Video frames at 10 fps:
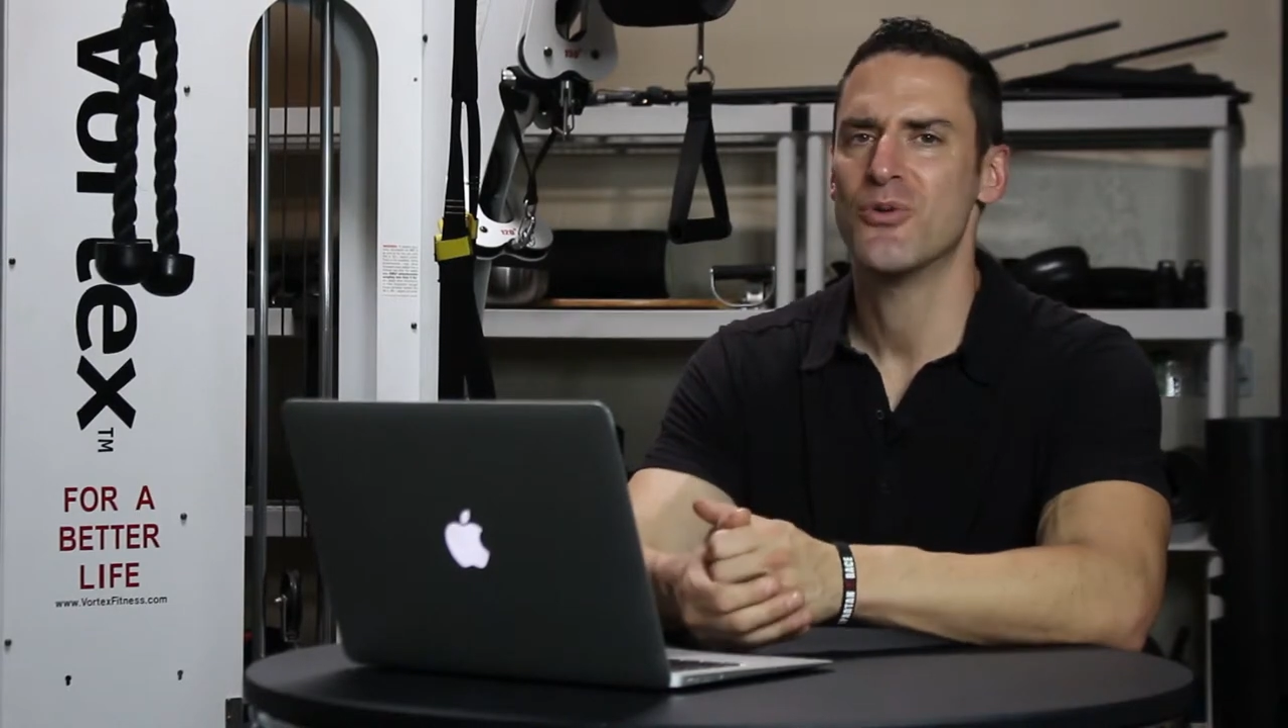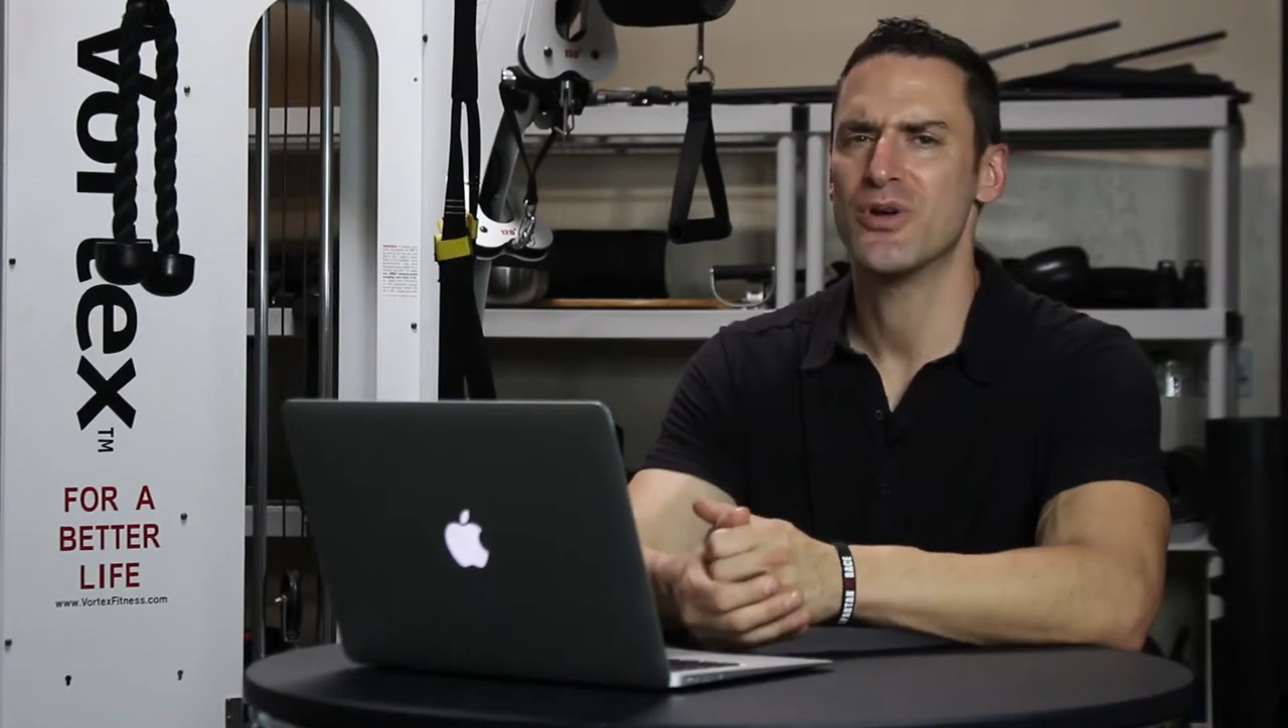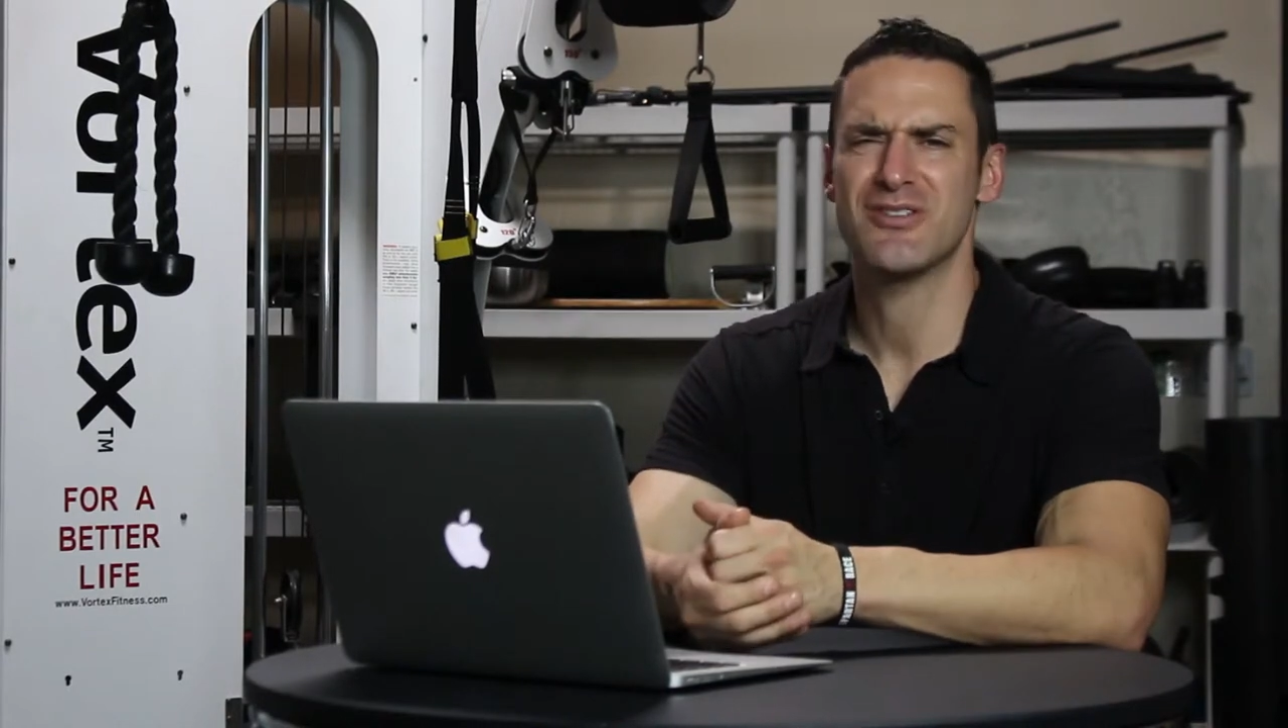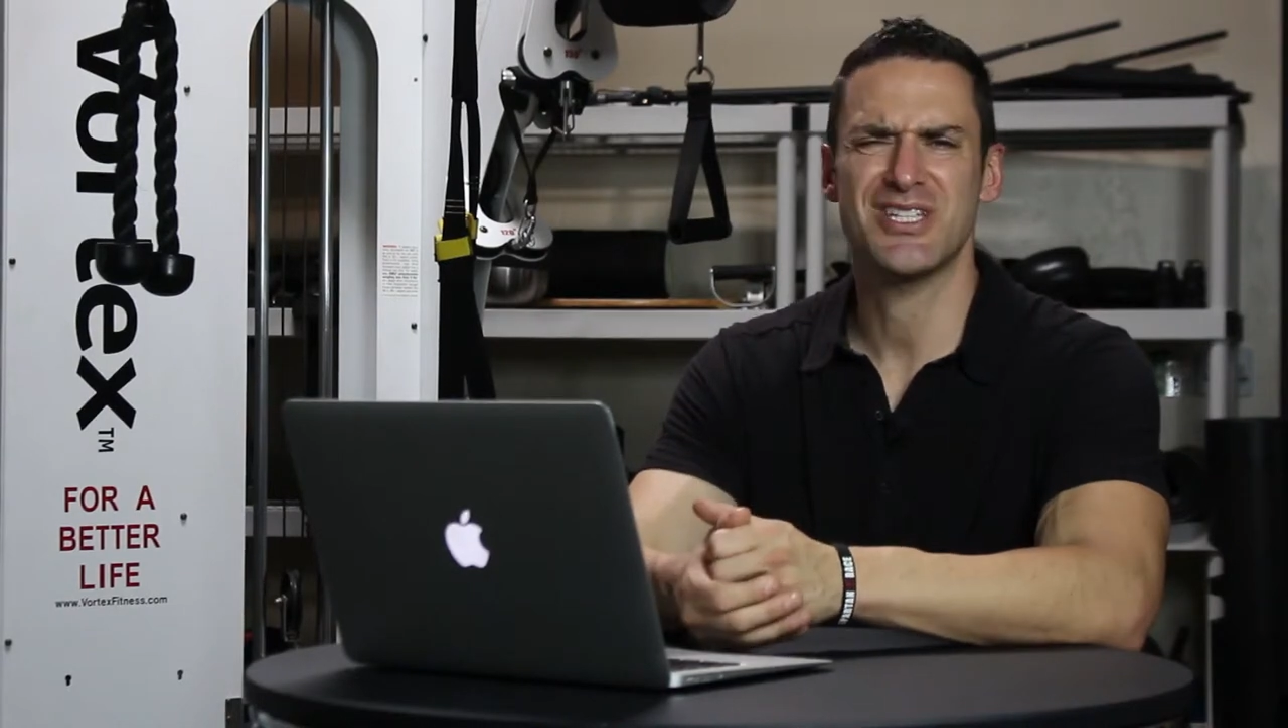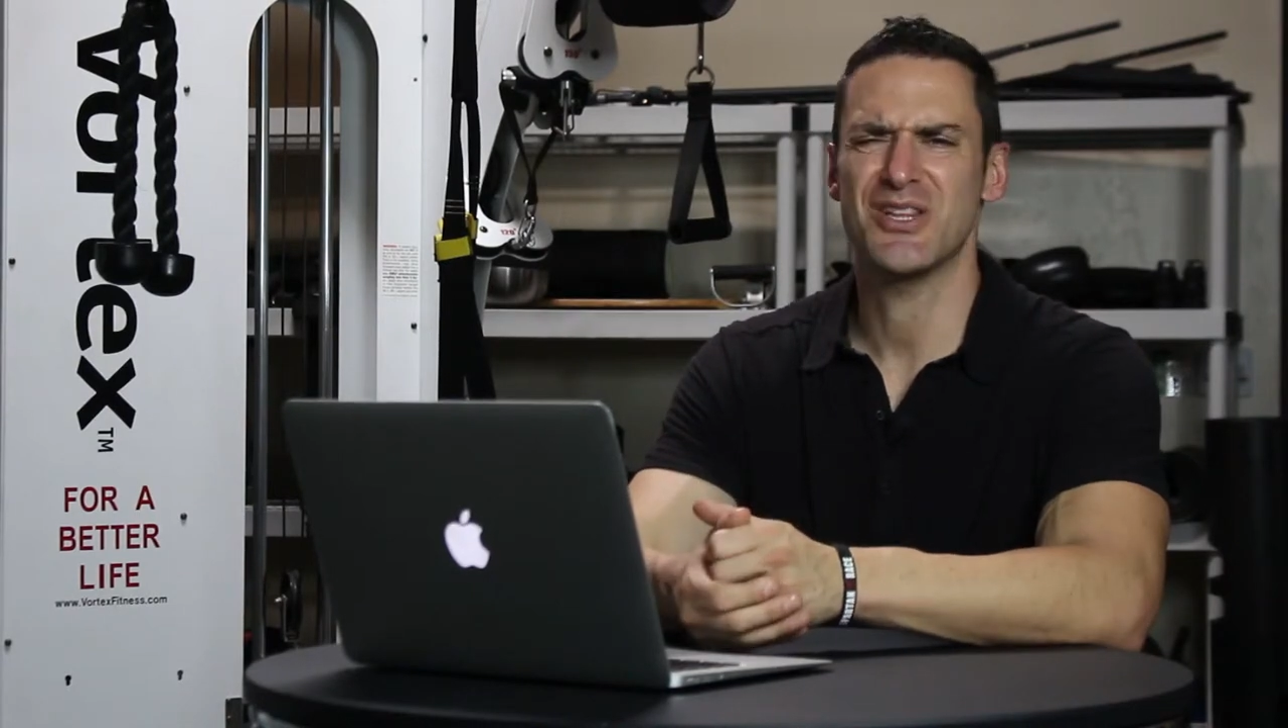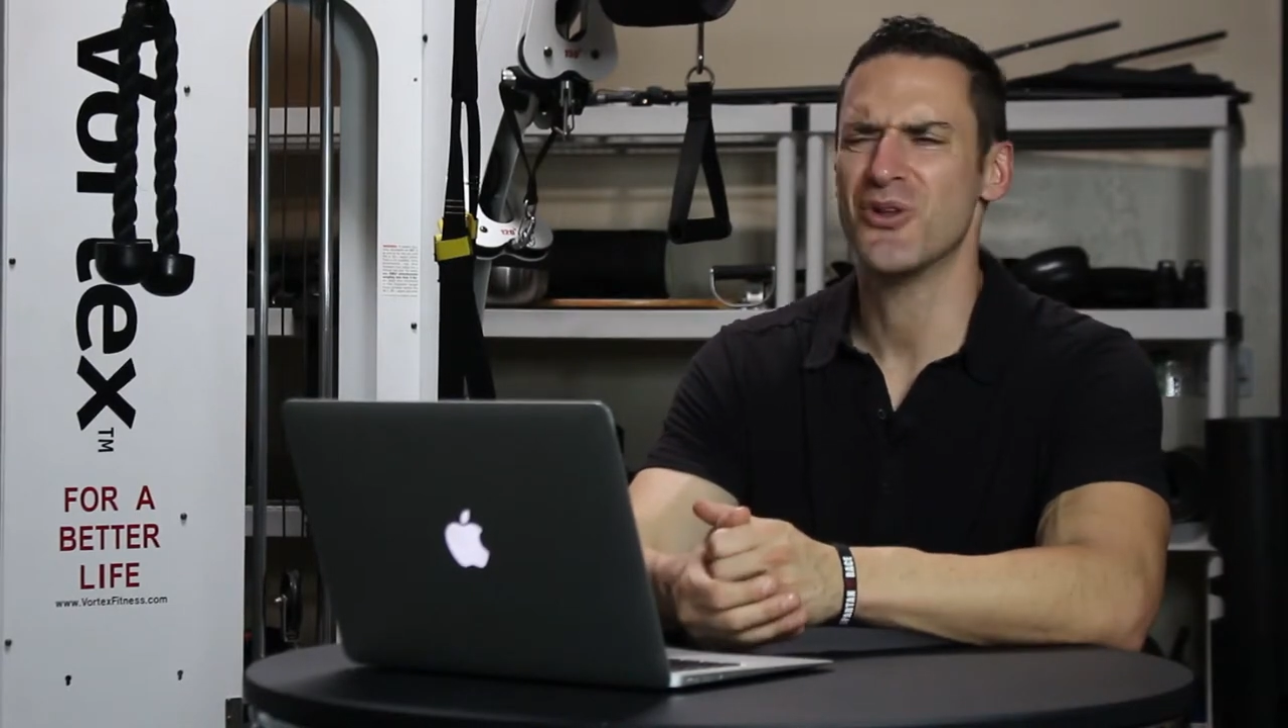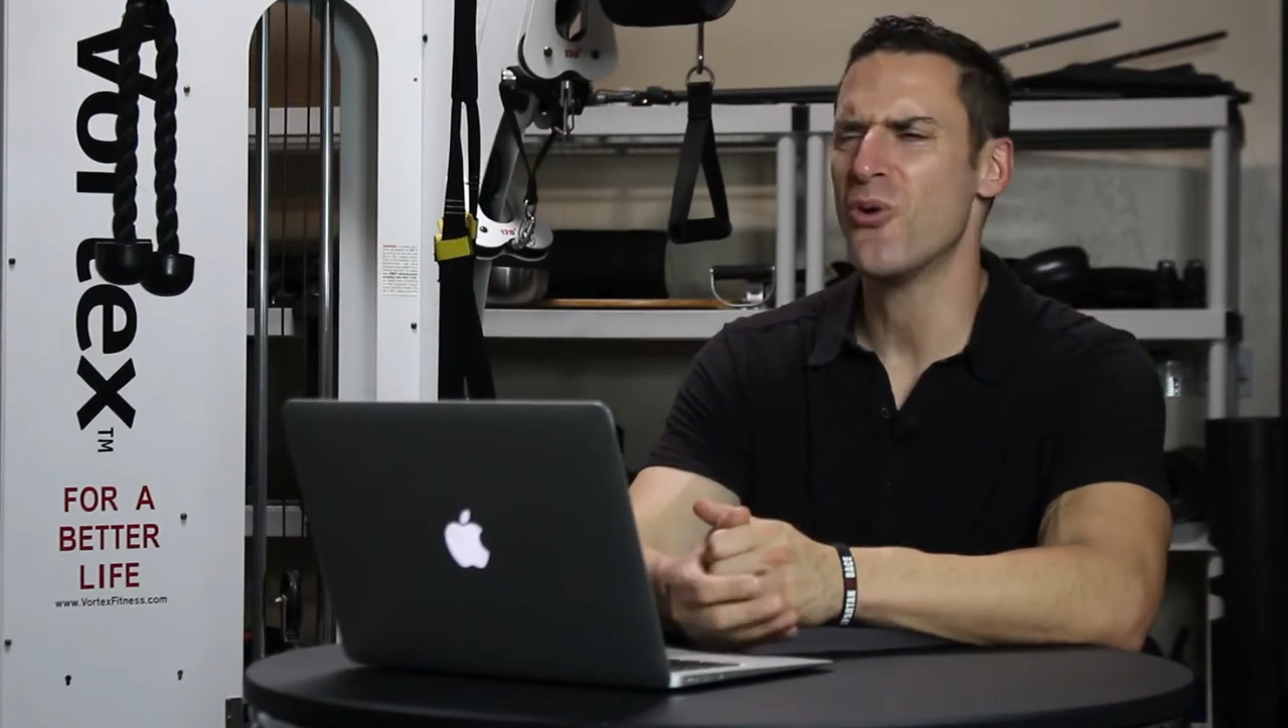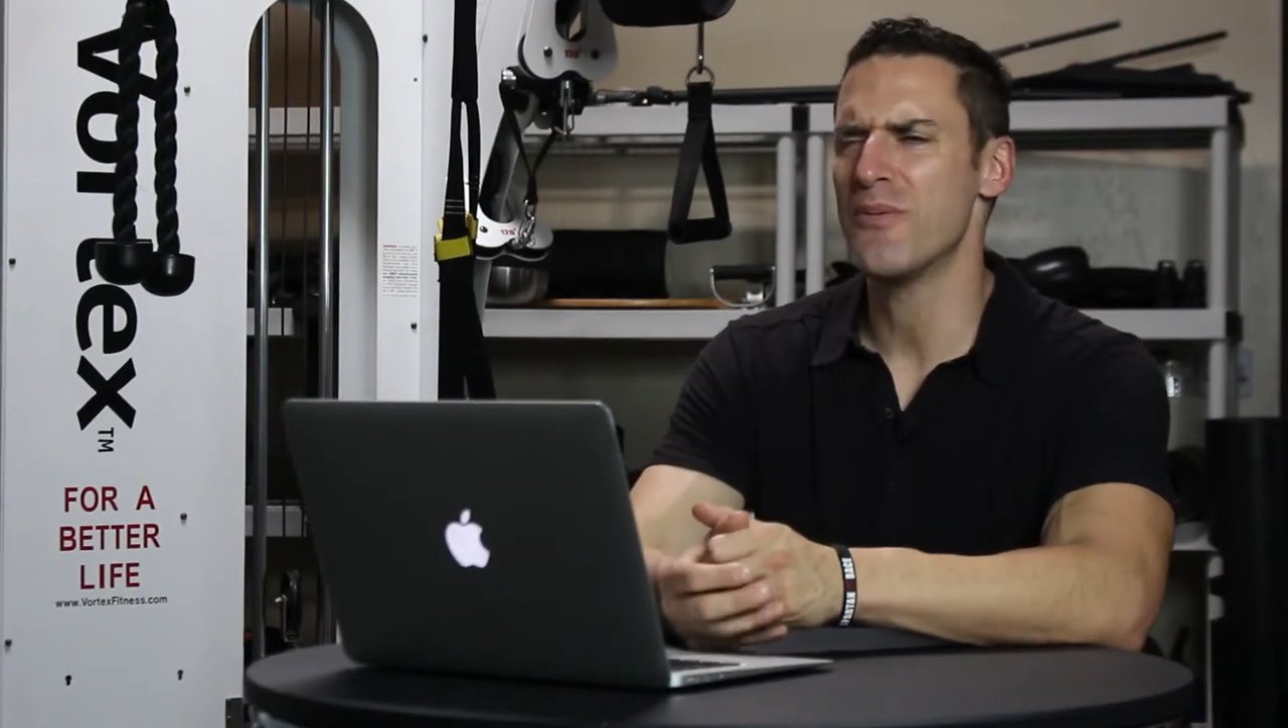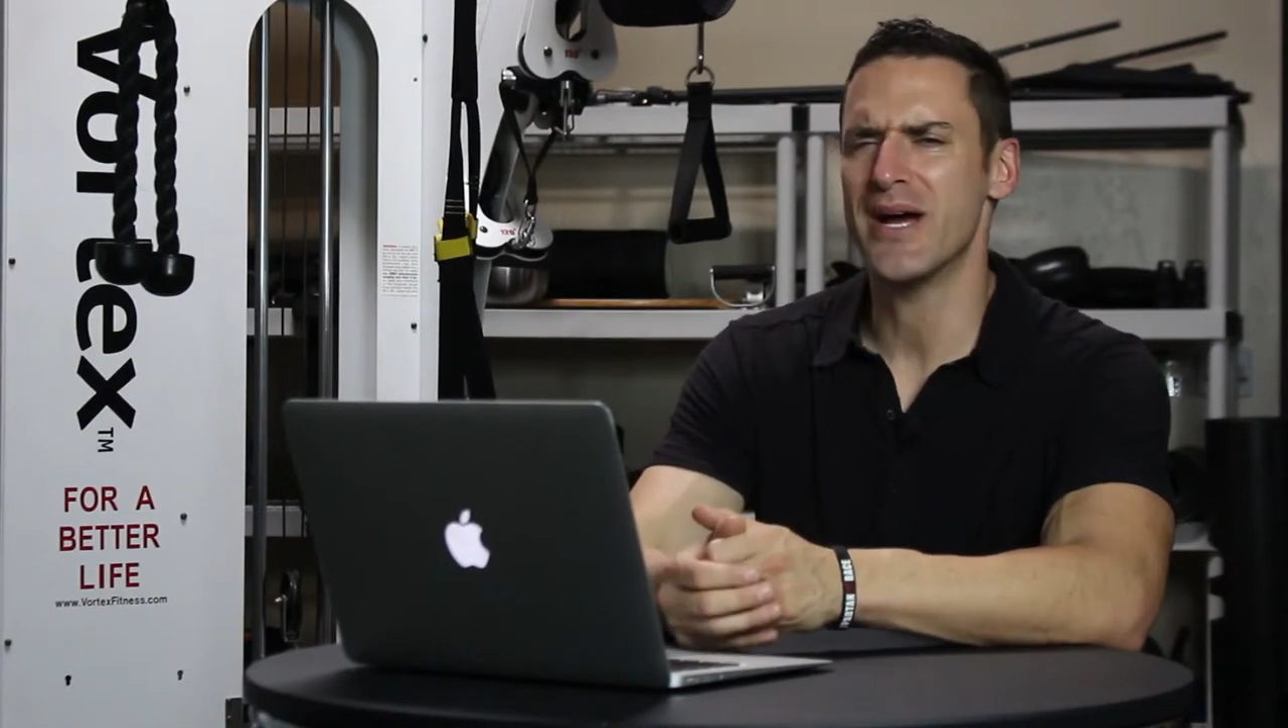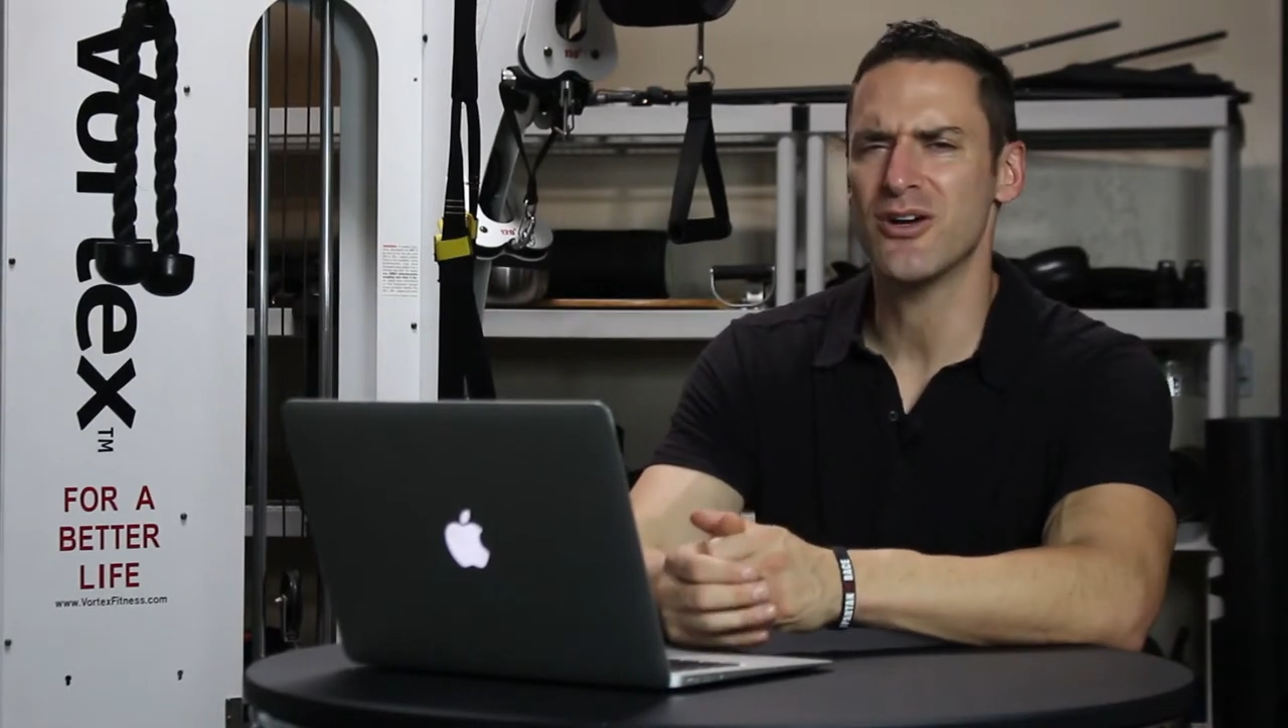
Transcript: when they're saying lower my